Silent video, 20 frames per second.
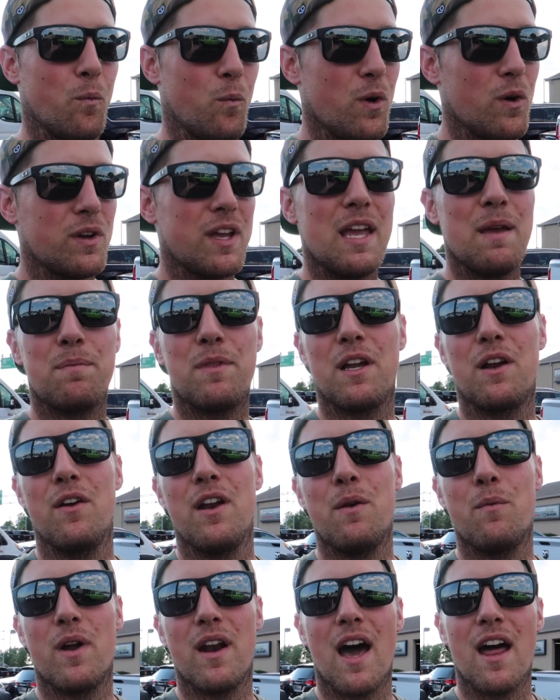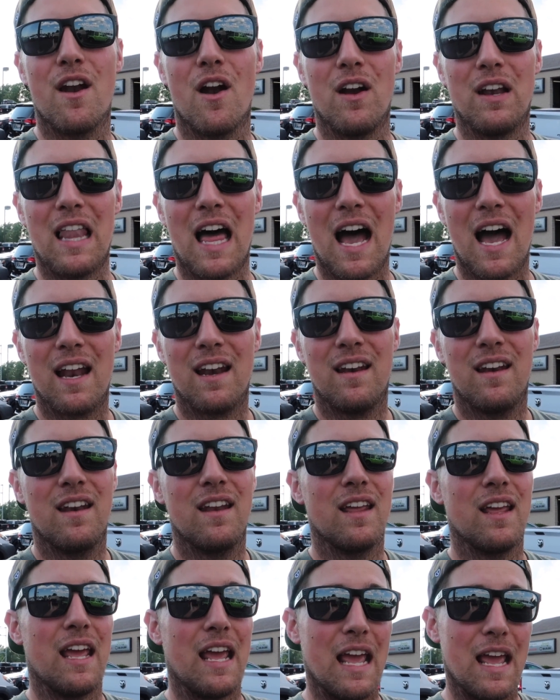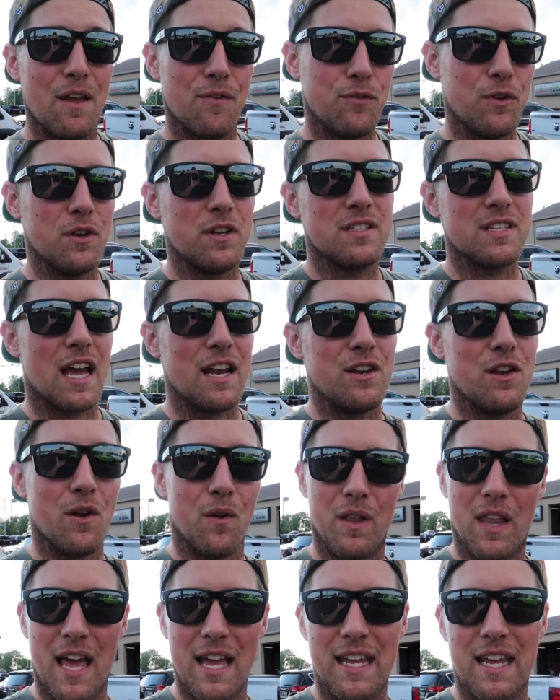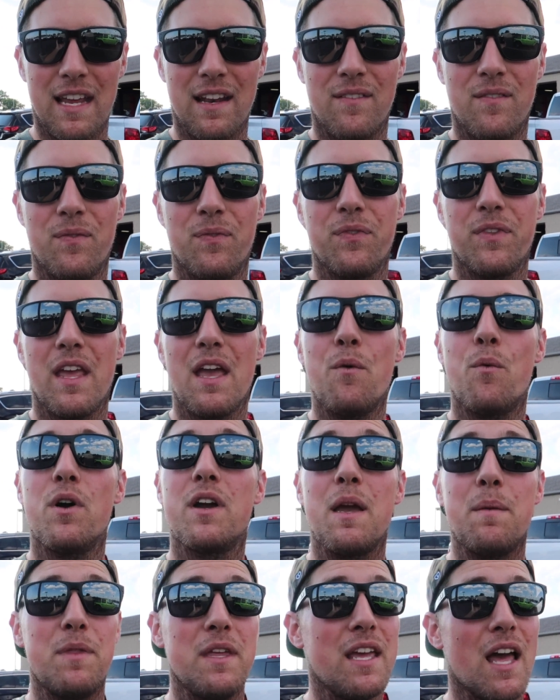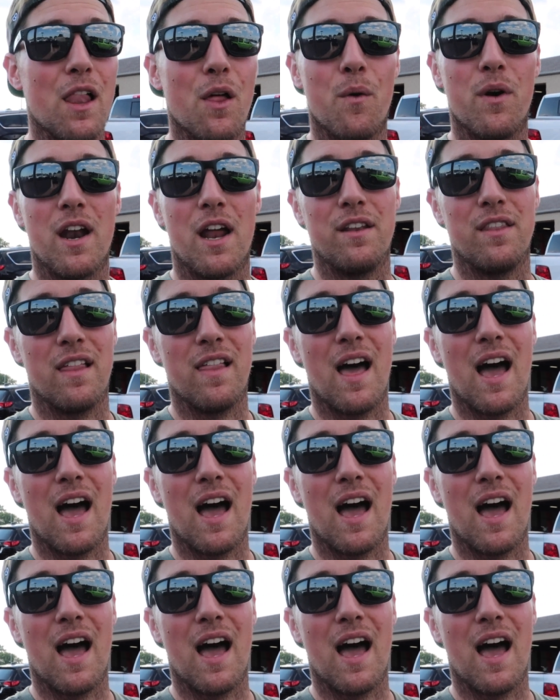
we'll keep the green one on our lot if you decide you don't like it, and we'll keep the yellow one on the